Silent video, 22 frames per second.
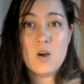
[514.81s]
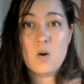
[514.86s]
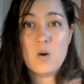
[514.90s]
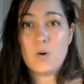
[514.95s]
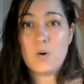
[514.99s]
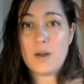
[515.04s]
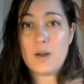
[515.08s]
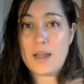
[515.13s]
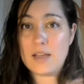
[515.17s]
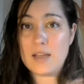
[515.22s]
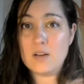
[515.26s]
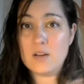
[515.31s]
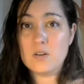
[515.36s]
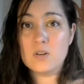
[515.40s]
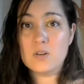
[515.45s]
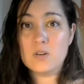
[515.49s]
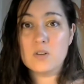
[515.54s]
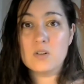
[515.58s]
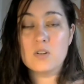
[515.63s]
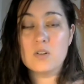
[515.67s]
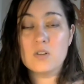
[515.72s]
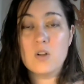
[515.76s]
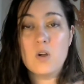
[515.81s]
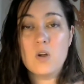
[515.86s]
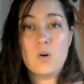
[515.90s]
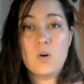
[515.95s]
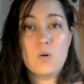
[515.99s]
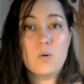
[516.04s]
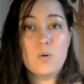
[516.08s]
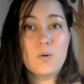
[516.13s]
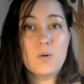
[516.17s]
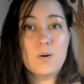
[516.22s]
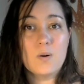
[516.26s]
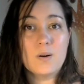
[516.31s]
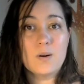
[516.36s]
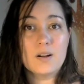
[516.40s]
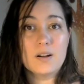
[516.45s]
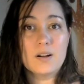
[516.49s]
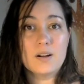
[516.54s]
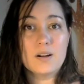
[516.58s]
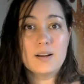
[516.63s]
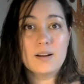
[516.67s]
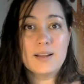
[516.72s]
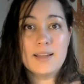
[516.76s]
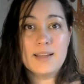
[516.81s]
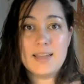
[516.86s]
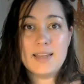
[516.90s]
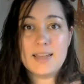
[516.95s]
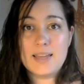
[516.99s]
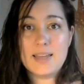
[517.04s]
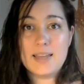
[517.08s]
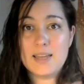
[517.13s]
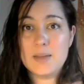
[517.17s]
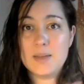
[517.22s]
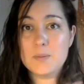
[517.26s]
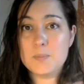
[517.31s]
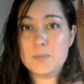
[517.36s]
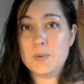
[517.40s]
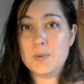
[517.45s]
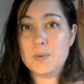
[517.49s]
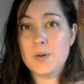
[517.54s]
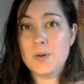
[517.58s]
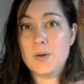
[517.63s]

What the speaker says: or ankle or hip